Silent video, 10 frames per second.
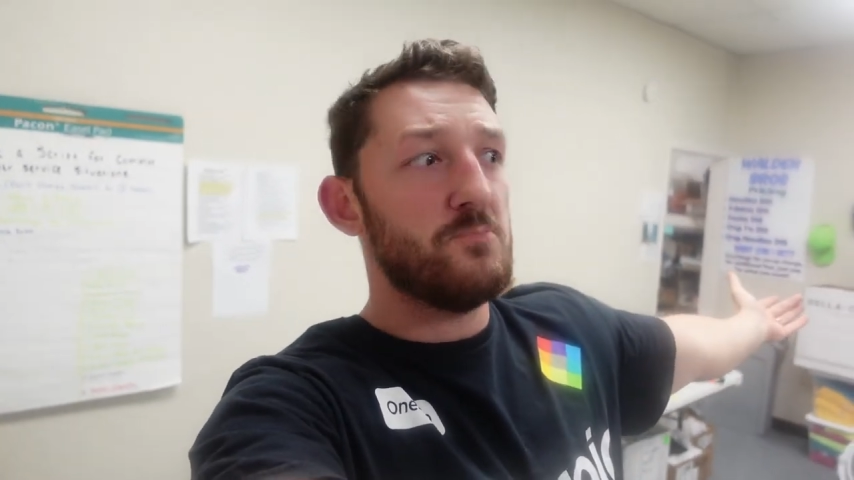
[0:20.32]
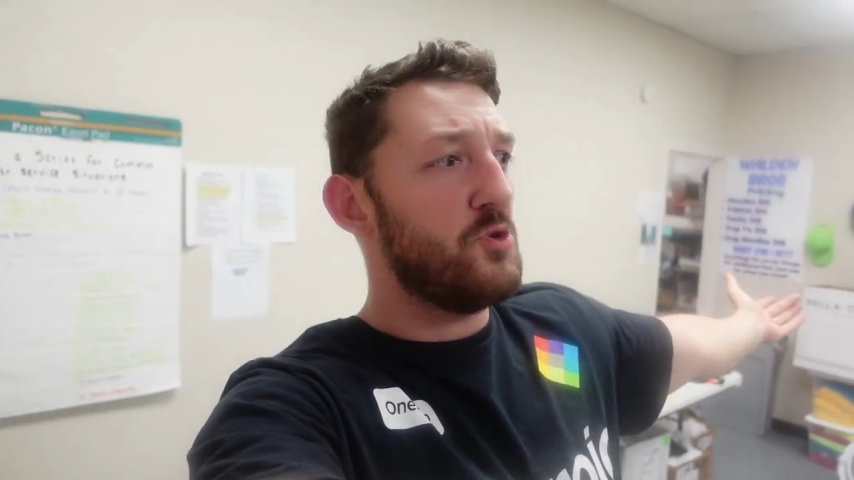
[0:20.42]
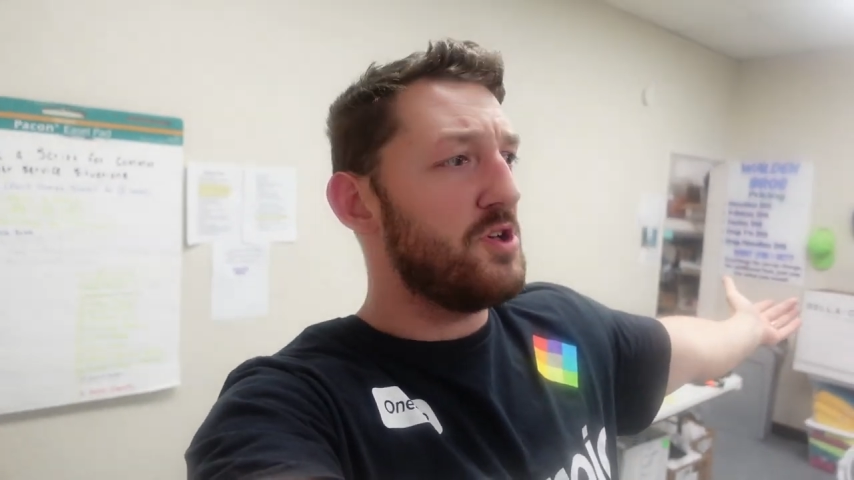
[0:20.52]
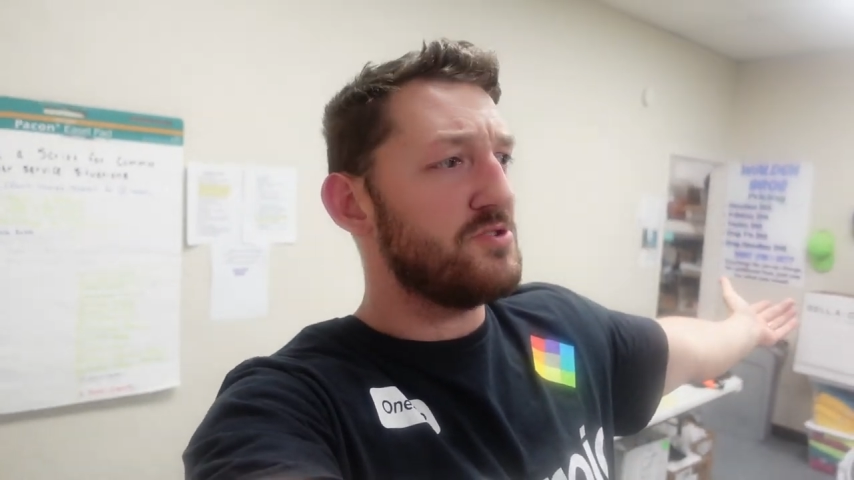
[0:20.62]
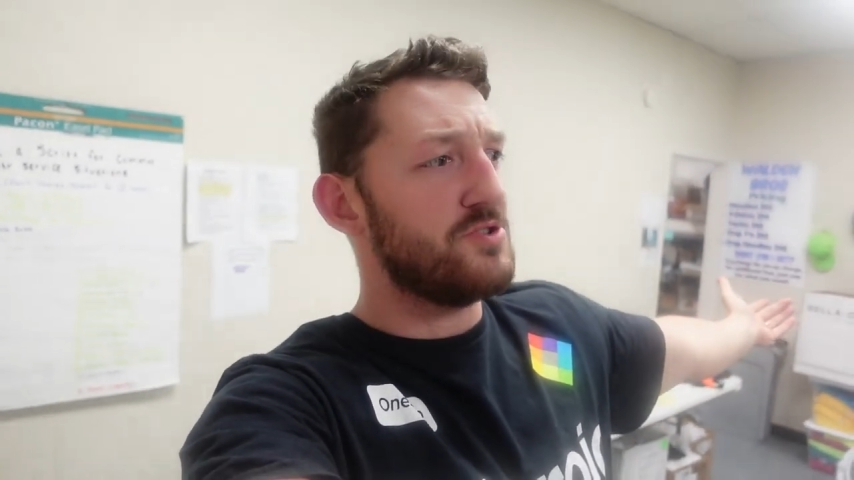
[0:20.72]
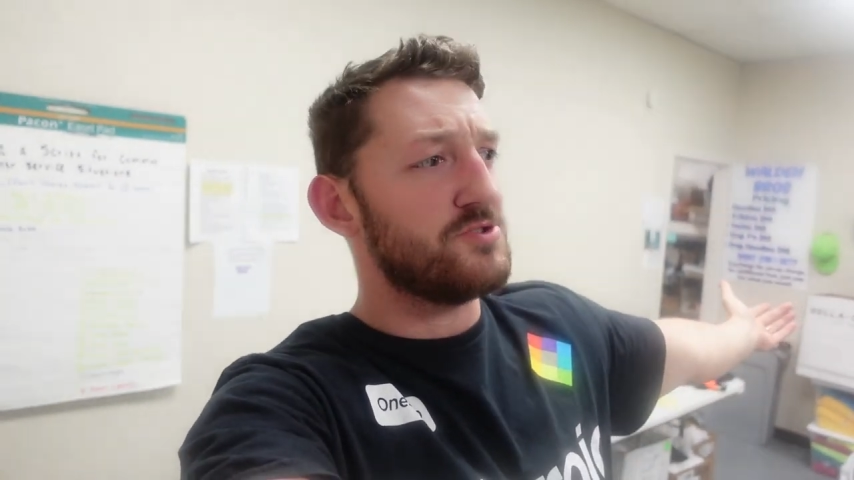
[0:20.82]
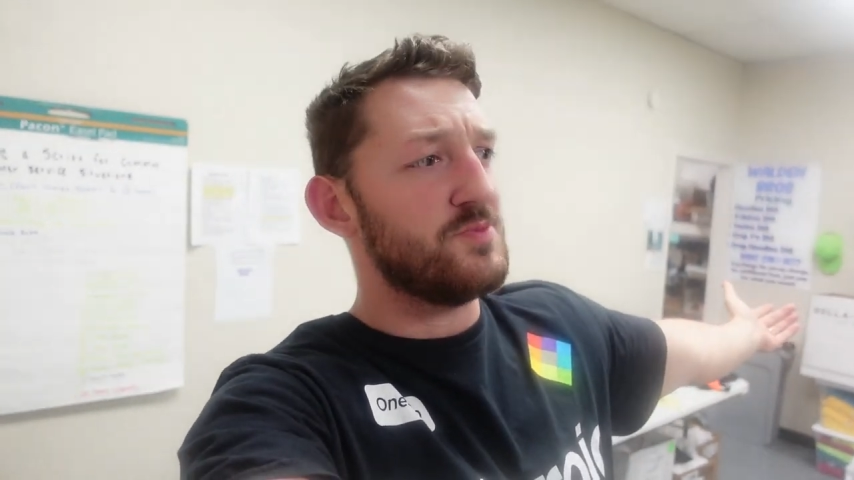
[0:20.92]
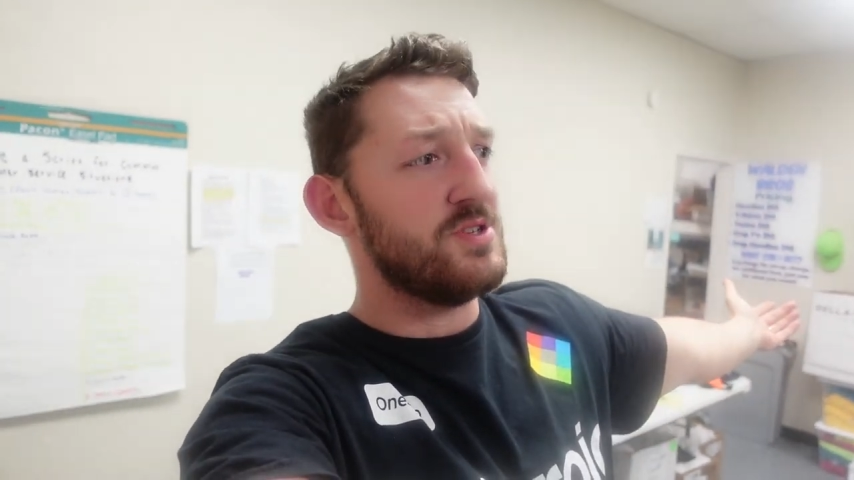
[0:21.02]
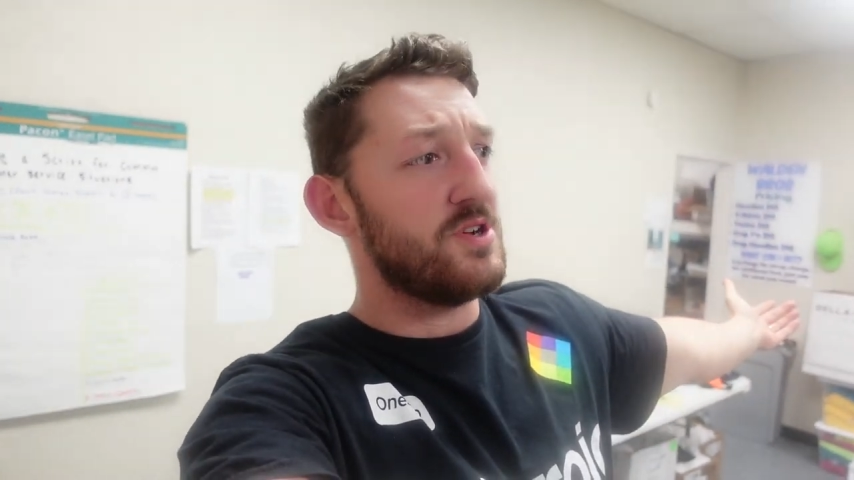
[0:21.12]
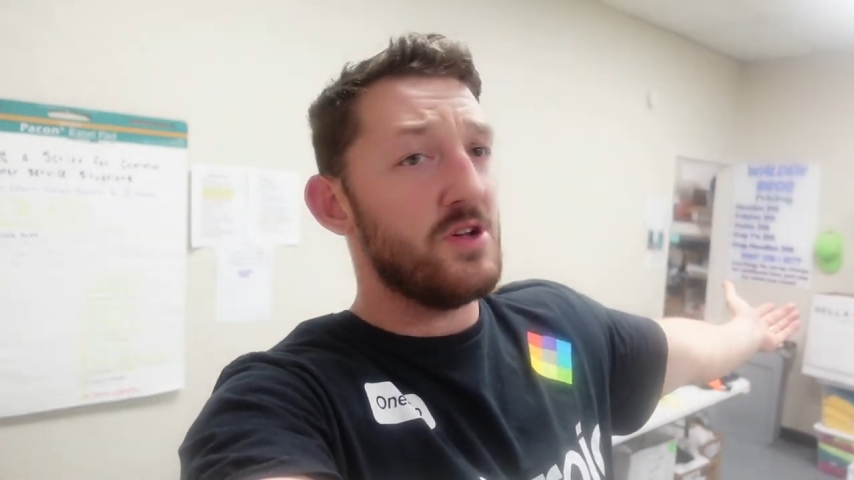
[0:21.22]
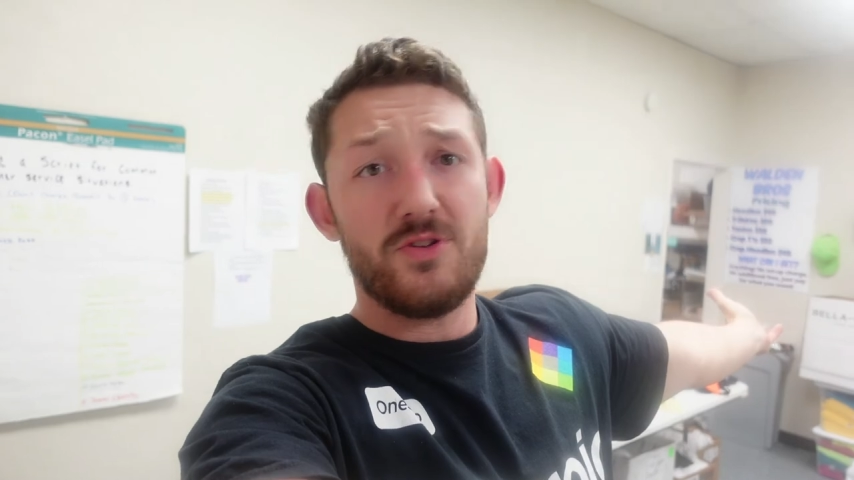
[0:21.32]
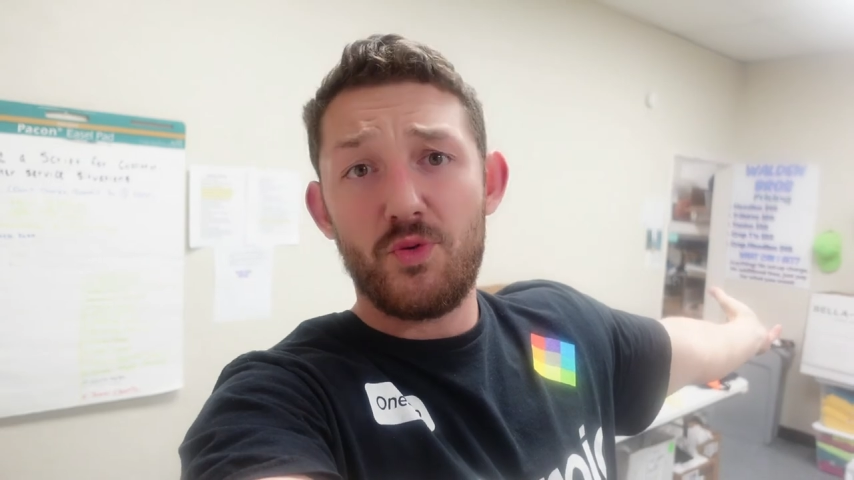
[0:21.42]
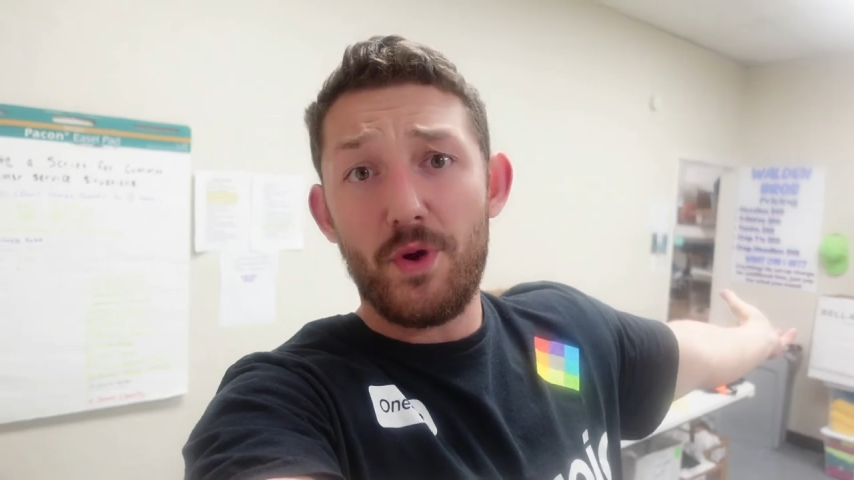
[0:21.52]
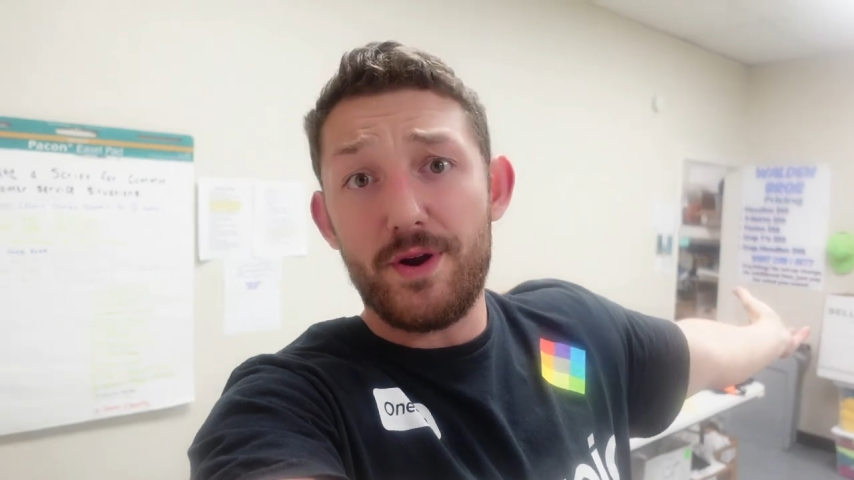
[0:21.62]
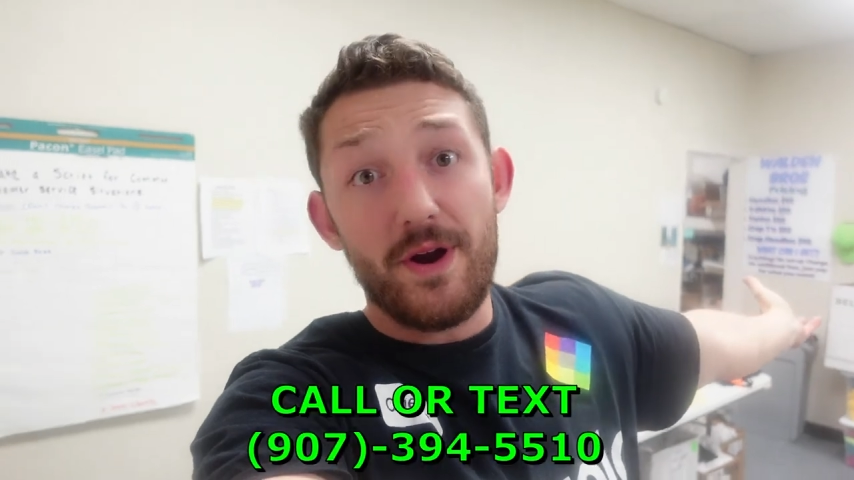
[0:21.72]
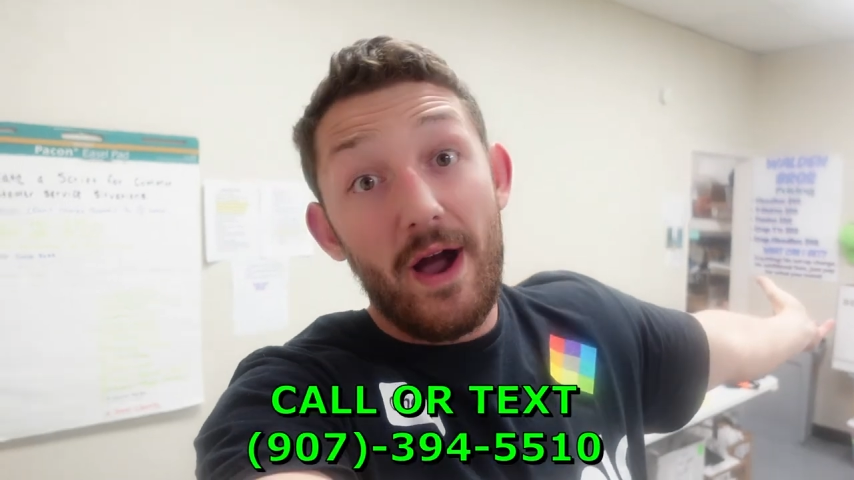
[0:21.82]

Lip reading: What other social medias are? Twitter.